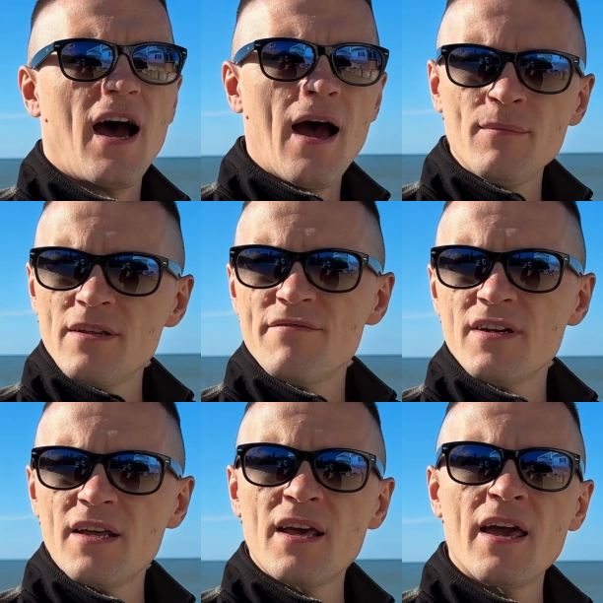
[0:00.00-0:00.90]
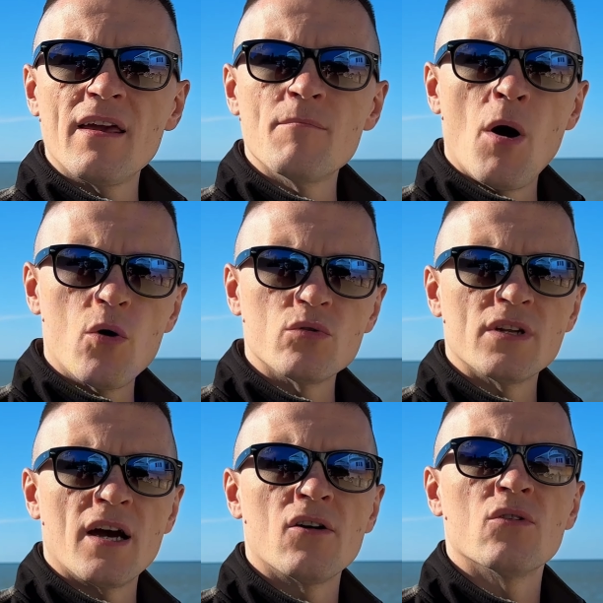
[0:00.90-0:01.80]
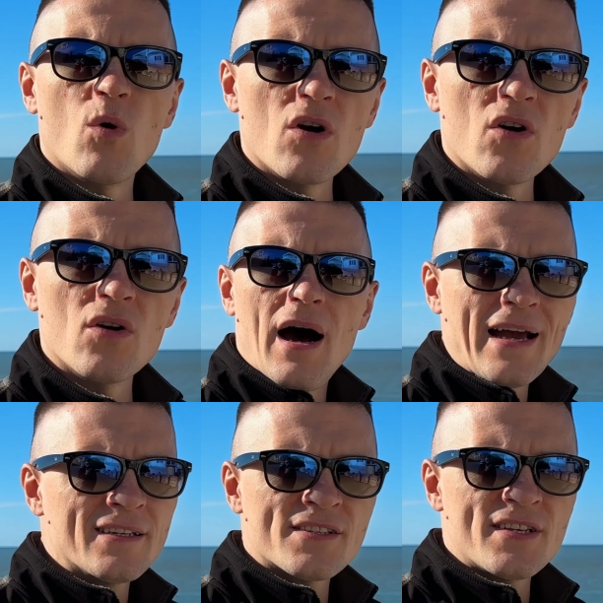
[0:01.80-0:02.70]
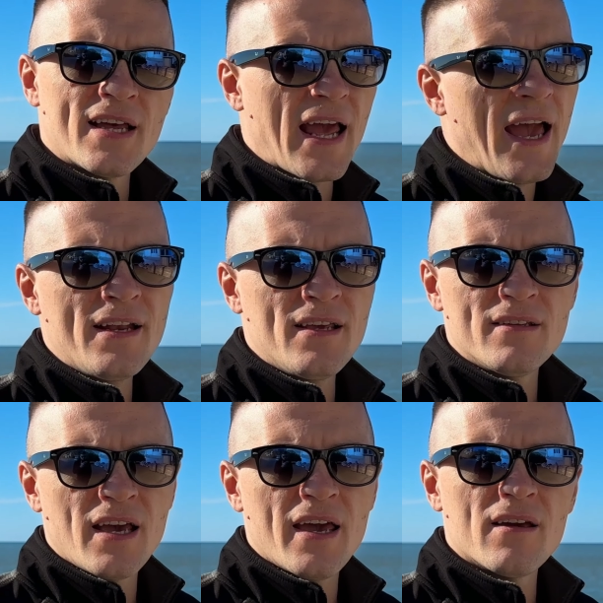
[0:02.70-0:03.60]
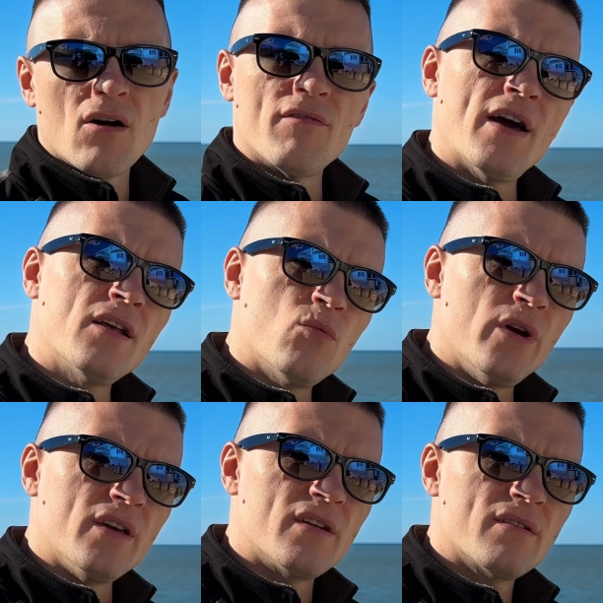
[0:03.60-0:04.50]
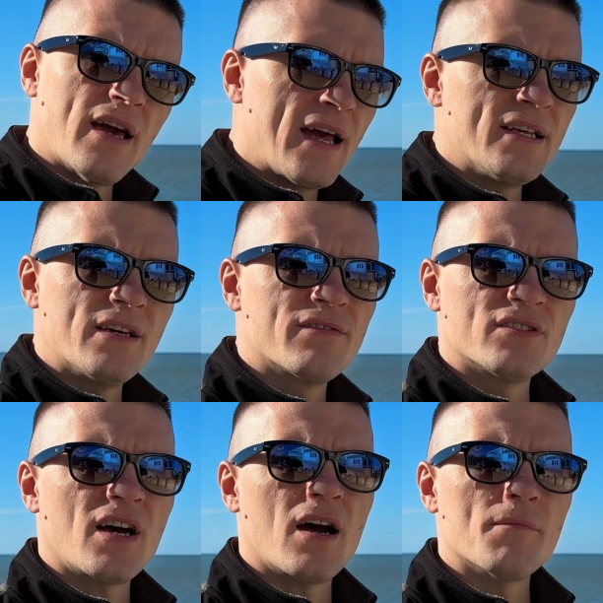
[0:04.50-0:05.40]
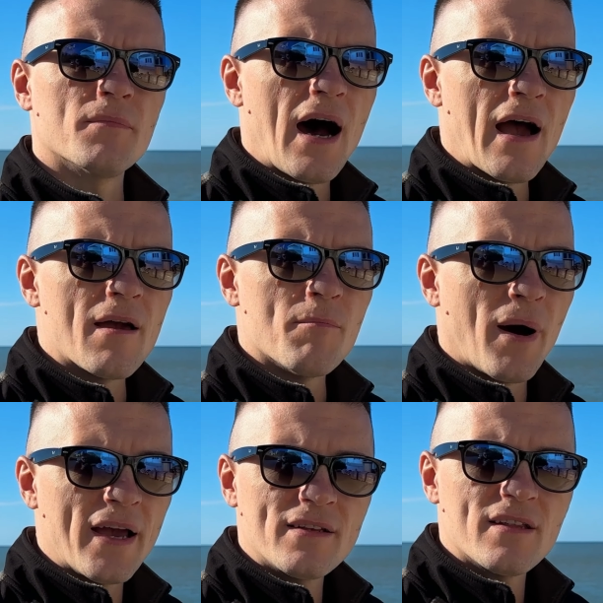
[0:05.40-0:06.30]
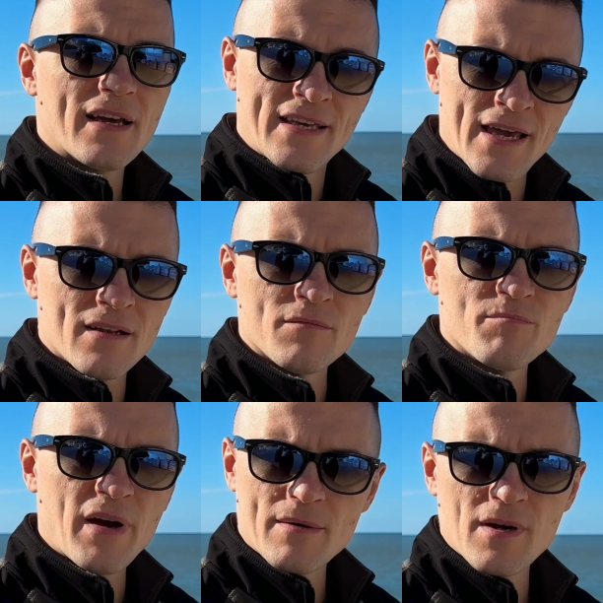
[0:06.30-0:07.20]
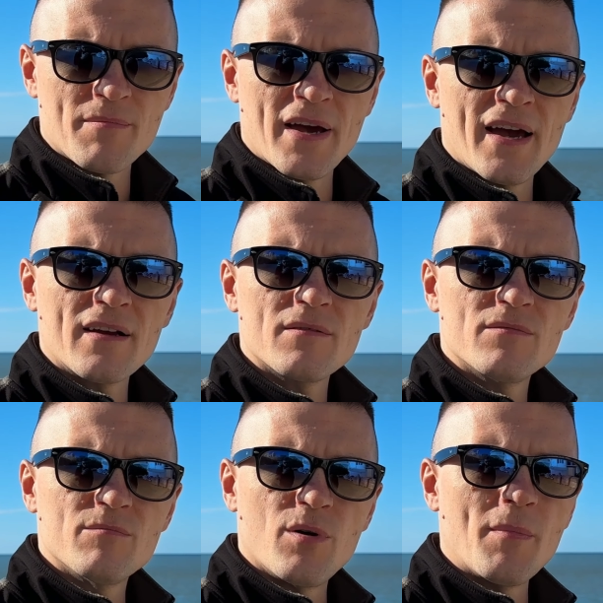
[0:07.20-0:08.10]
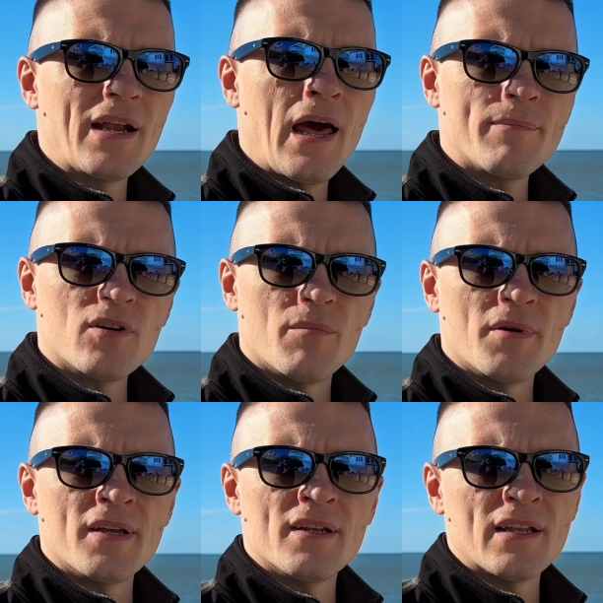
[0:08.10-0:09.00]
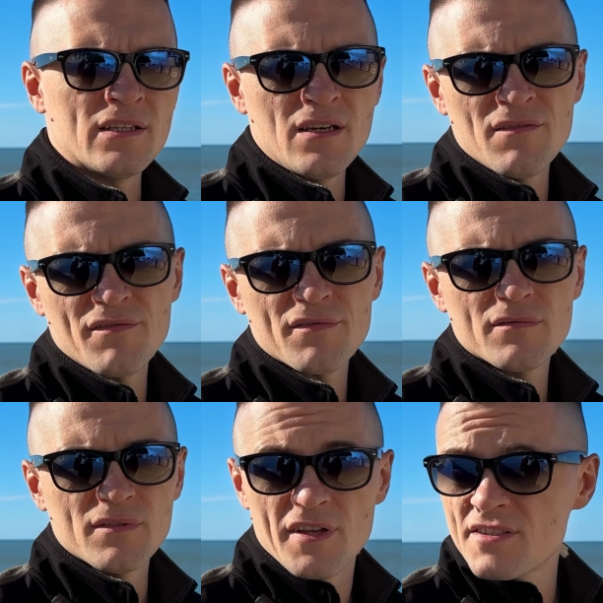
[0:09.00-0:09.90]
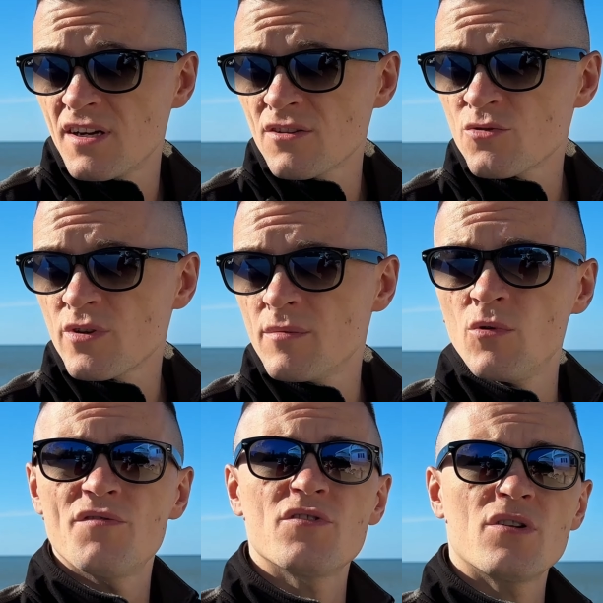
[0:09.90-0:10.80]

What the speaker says: I'm living in a mode now where I understand any day of any week, any given time, I might, again, pack my bag, put my laptop in, and leave this country and move to